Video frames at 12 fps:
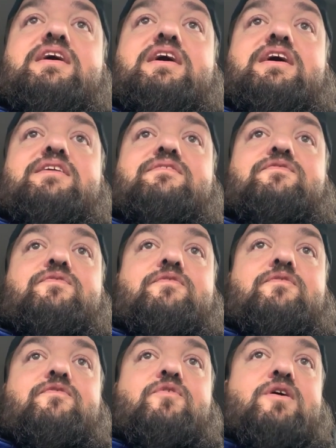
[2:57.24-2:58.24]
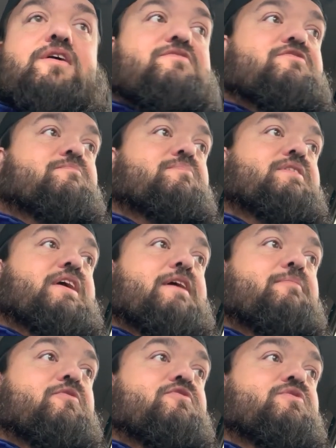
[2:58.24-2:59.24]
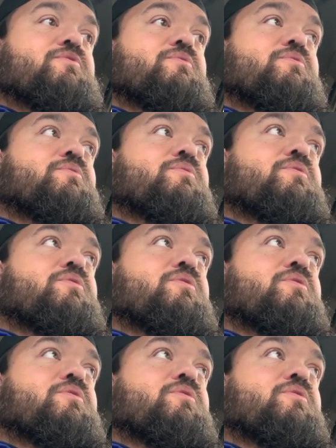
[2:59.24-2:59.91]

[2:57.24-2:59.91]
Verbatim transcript: And for us to be able to